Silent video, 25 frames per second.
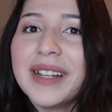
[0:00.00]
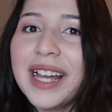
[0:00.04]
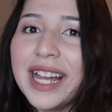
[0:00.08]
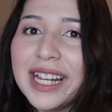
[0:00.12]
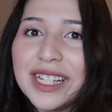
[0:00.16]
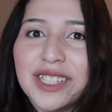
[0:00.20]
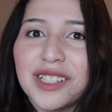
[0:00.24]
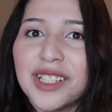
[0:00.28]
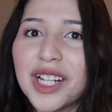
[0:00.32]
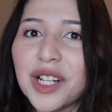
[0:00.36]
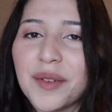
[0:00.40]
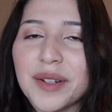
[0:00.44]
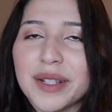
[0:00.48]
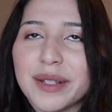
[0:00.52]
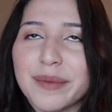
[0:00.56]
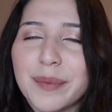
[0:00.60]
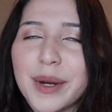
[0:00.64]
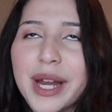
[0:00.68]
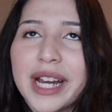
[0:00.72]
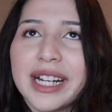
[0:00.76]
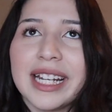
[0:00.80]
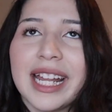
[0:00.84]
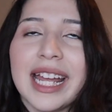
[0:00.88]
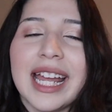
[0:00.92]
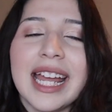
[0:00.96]
I knew I wasn't
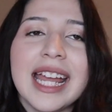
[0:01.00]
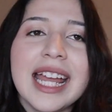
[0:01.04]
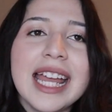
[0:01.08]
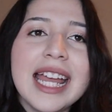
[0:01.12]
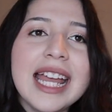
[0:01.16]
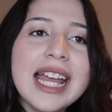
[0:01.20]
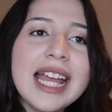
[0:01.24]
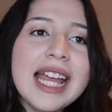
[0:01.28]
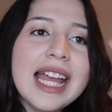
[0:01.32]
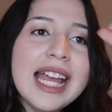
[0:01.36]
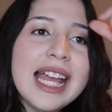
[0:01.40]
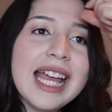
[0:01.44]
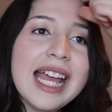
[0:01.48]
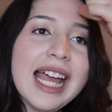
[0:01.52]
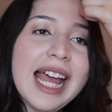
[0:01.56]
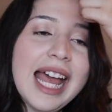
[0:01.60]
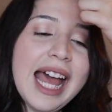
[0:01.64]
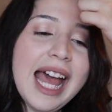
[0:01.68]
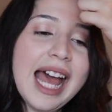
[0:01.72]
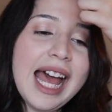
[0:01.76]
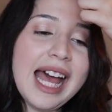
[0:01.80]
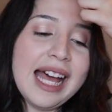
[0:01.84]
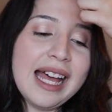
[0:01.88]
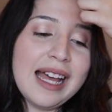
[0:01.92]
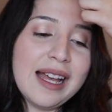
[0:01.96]
pregnant.
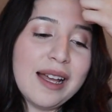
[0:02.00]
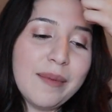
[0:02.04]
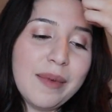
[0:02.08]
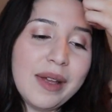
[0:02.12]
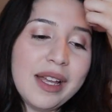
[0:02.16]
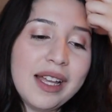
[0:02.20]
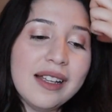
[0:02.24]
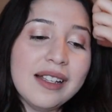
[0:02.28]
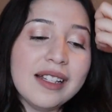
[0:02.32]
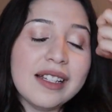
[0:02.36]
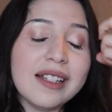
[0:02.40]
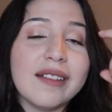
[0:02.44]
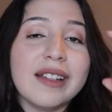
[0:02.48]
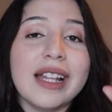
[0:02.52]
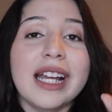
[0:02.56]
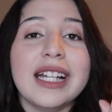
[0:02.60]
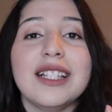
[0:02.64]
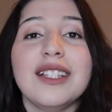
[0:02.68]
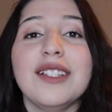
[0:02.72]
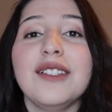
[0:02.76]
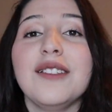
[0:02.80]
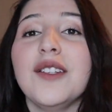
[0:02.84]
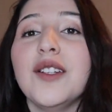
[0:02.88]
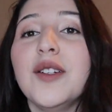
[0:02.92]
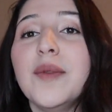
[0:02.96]
Um, so
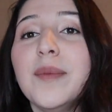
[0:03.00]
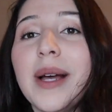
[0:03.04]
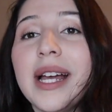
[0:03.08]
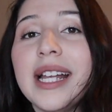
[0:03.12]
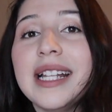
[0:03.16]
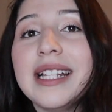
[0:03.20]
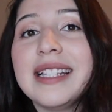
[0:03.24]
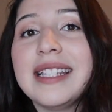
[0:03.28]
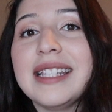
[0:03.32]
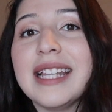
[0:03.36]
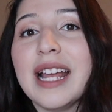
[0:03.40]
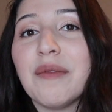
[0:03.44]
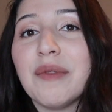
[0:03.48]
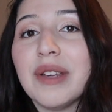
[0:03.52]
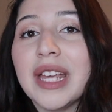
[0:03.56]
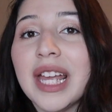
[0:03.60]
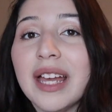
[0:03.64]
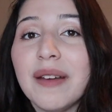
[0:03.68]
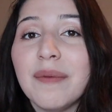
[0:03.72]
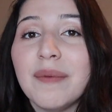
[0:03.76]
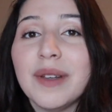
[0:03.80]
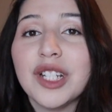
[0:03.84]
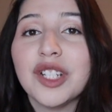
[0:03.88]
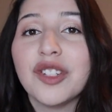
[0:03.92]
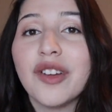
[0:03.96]
that's two months that we
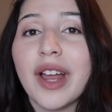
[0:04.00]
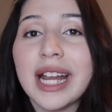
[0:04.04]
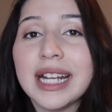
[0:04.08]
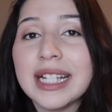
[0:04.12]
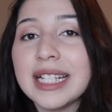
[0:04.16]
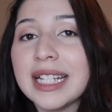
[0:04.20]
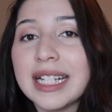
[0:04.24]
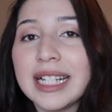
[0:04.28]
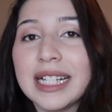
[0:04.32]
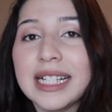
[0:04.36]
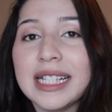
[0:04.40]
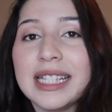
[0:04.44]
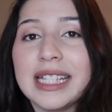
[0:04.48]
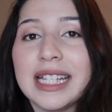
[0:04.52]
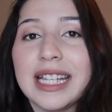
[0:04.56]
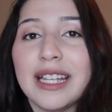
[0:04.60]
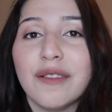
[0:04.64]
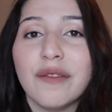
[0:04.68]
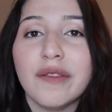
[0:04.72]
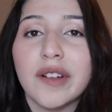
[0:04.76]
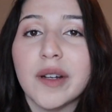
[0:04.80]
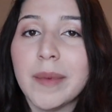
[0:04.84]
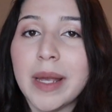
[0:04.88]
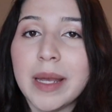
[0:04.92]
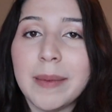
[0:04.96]
have been trying to
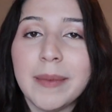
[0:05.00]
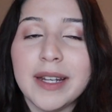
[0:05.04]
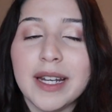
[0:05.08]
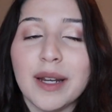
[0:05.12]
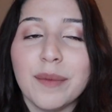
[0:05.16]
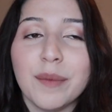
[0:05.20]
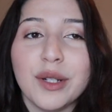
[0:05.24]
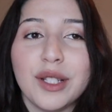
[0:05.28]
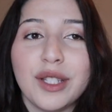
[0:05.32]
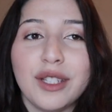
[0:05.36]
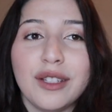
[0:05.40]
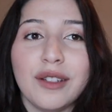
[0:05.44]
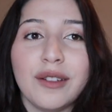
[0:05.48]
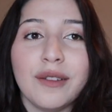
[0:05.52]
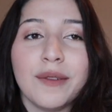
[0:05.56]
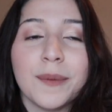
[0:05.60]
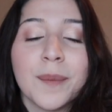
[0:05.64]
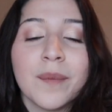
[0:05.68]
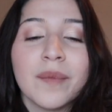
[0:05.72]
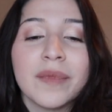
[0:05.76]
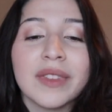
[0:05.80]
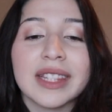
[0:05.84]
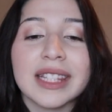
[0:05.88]
conceive for baby number two.